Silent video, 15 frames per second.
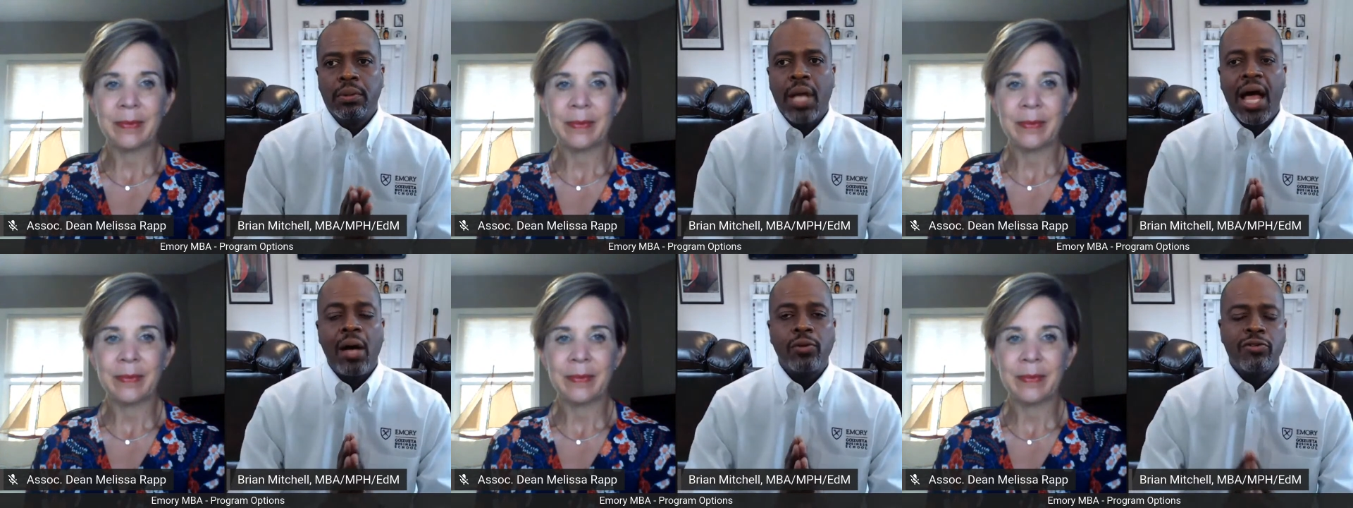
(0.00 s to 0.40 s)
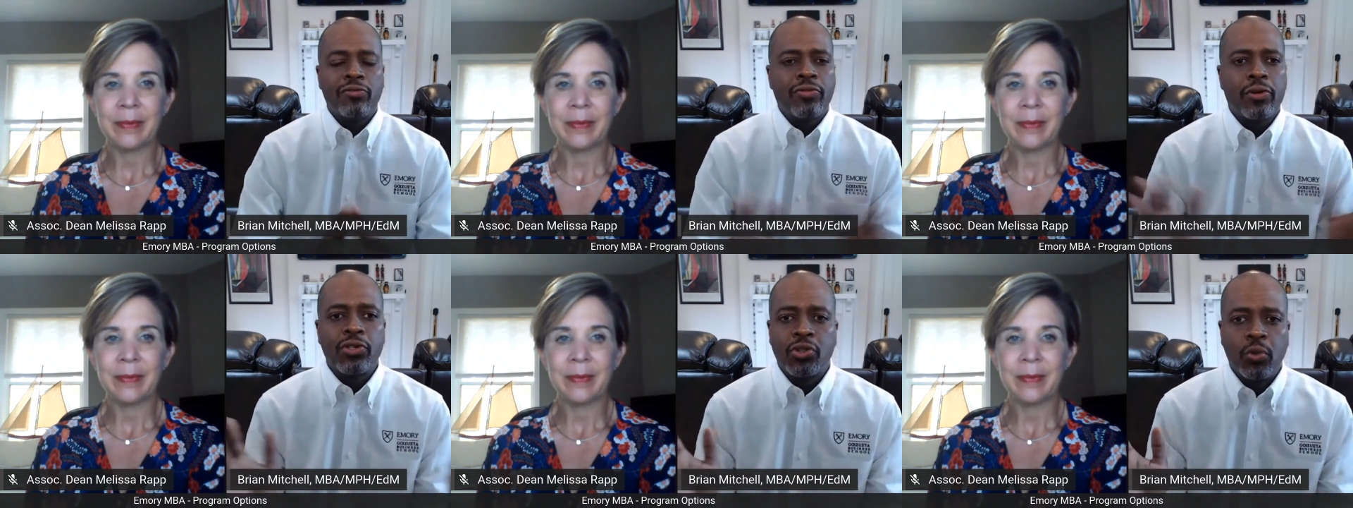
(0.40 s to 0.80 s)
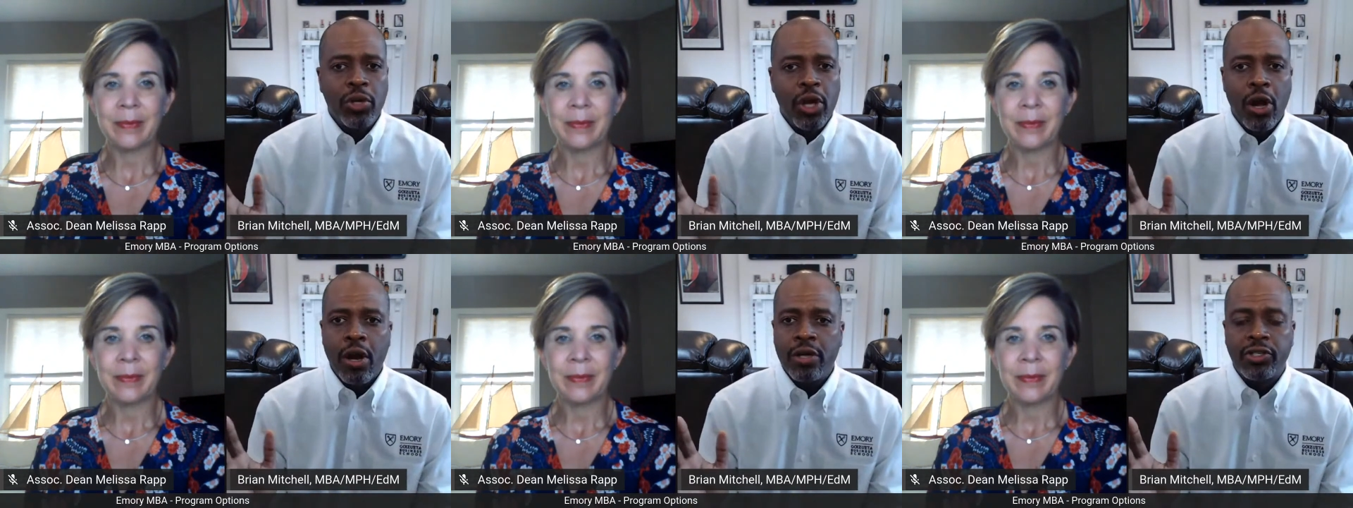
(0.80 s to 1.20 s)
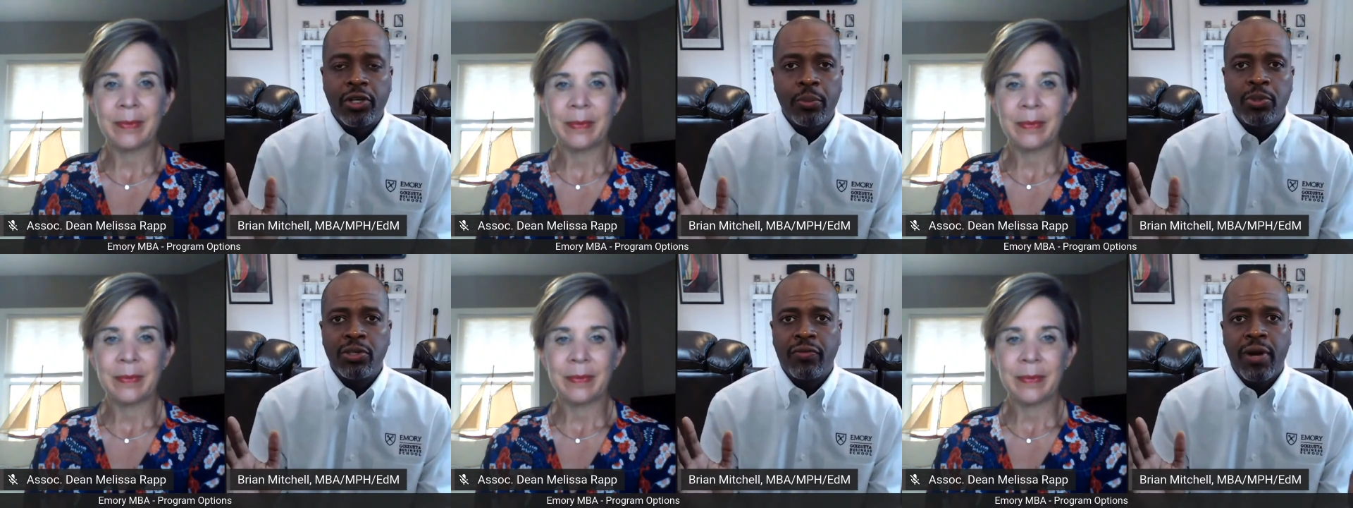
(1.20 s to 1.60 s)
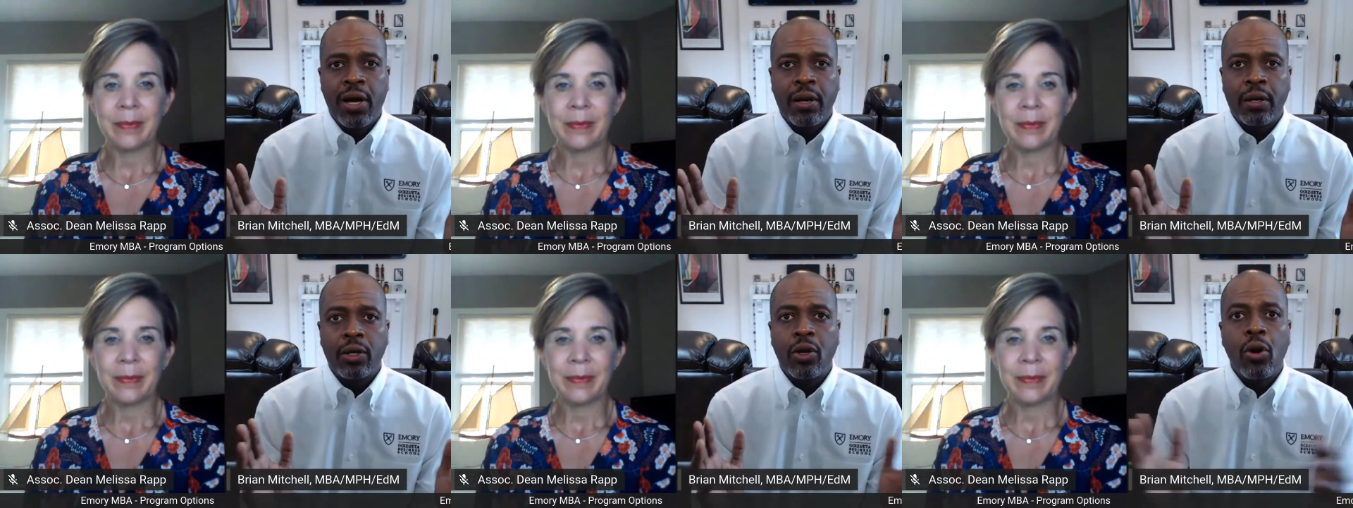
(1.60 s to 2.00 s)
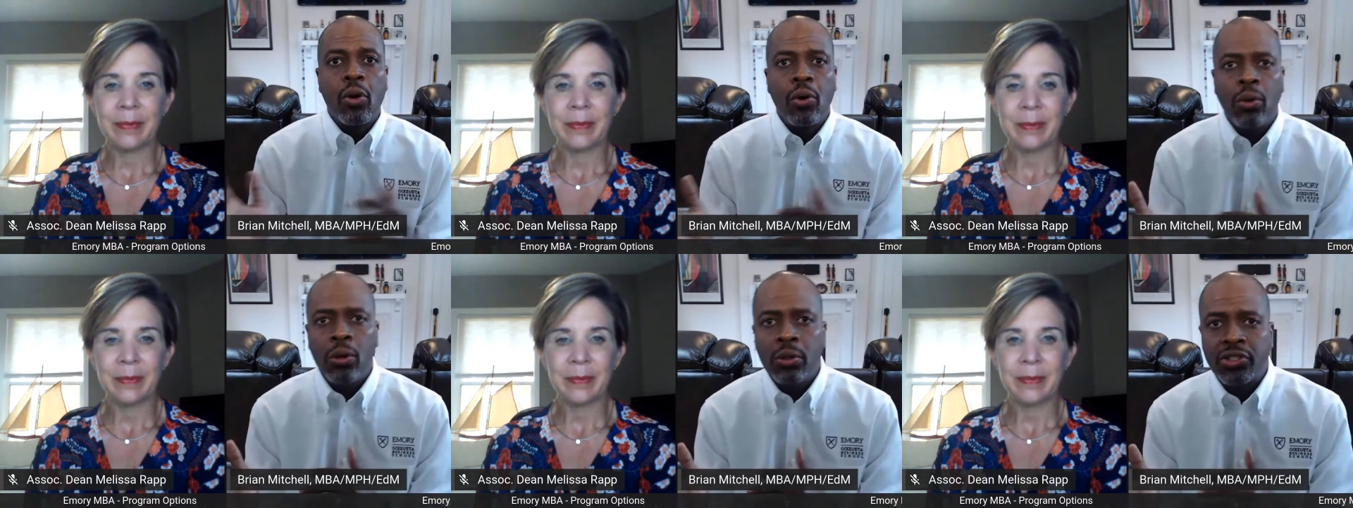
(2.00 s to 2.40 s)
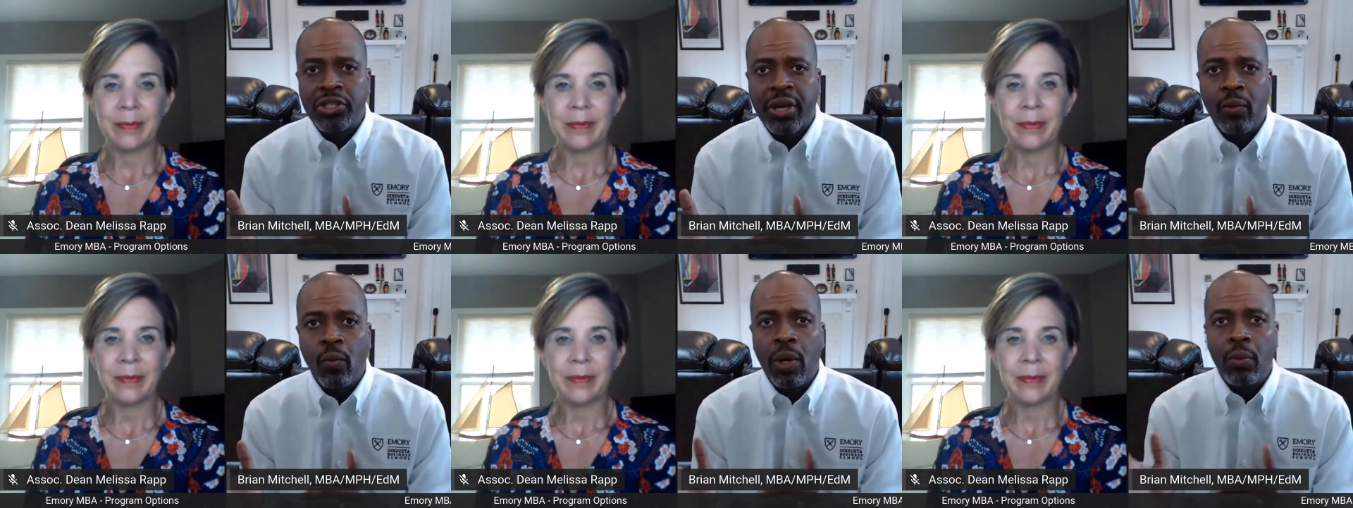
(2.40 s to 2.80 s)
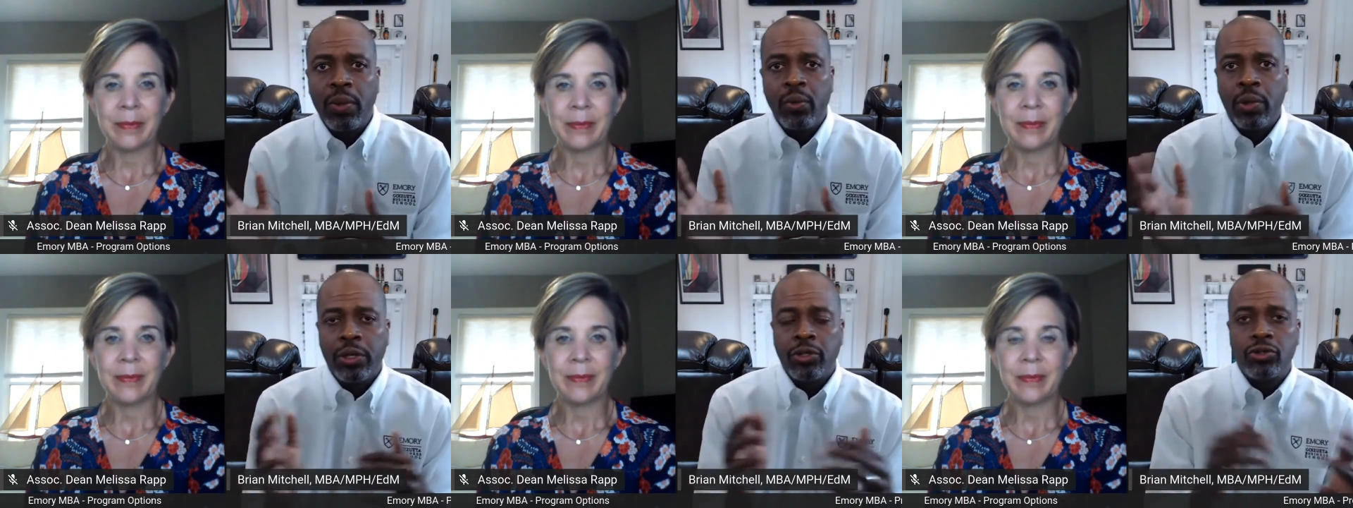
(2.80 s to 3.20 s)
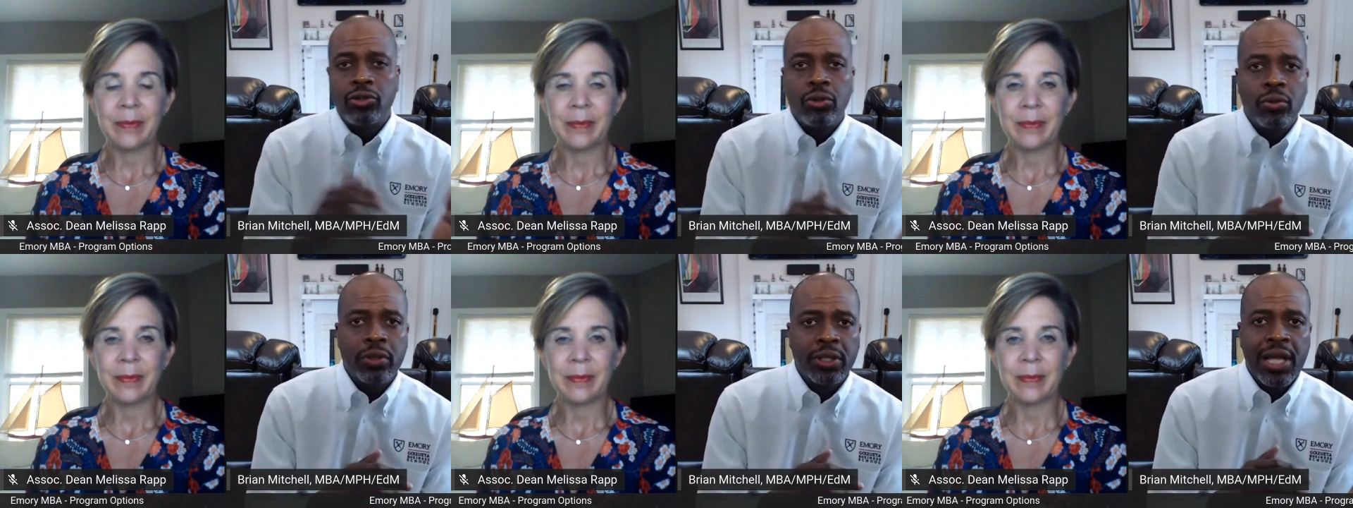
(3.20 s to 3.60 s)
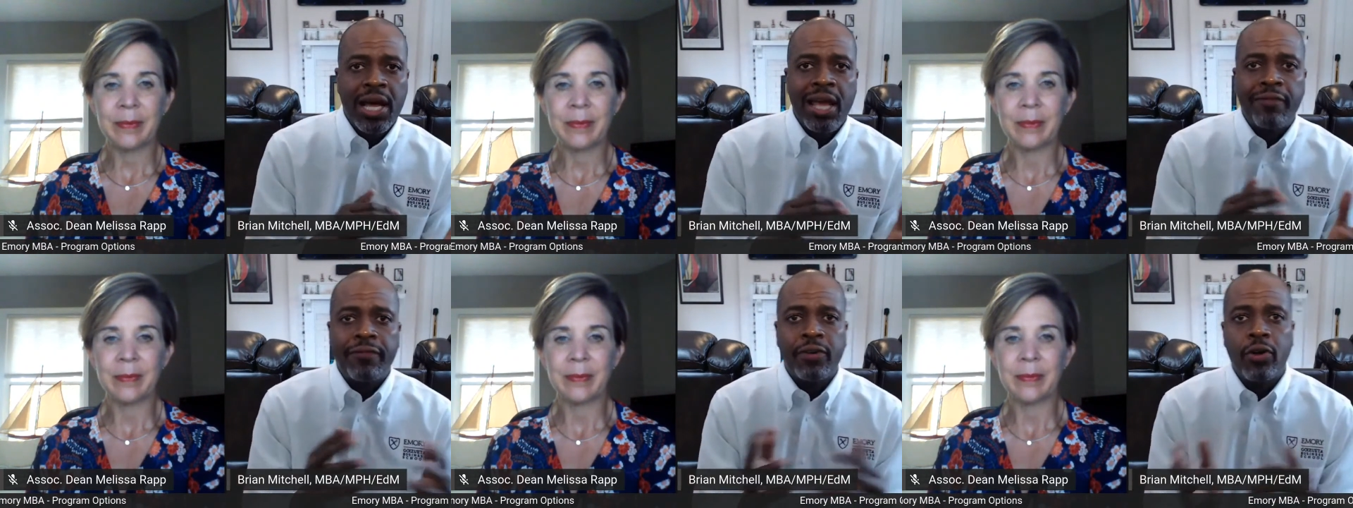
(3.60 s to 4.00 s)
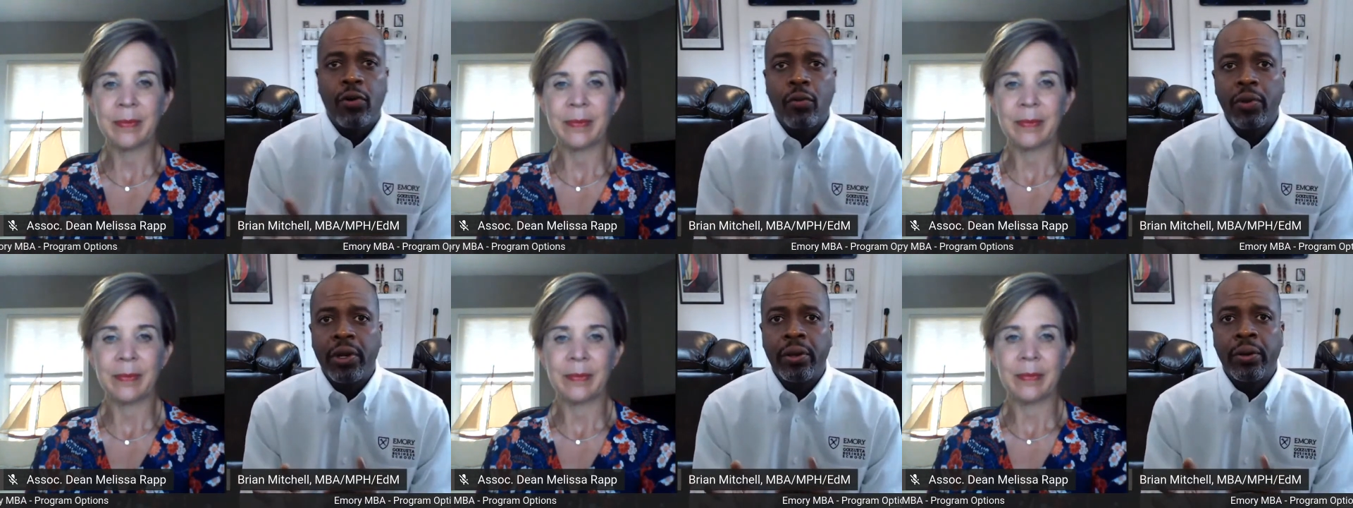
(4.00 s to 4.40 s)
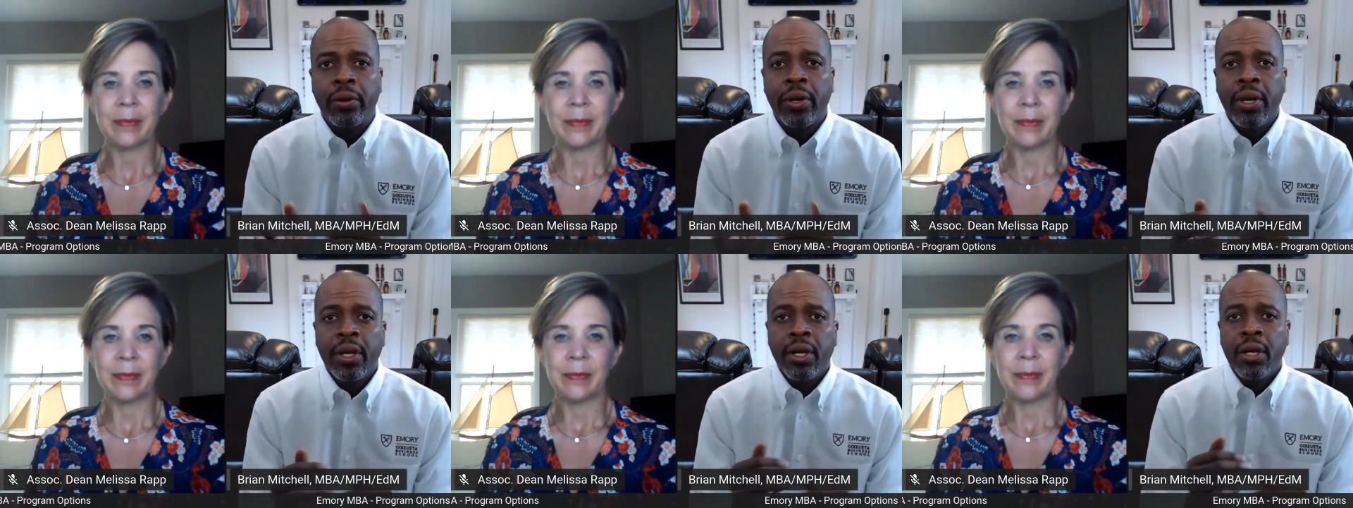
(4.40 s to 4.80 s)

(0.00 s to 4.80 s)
Speaker 1: how diverse we are in terms of our goals and what we want to do in life and career,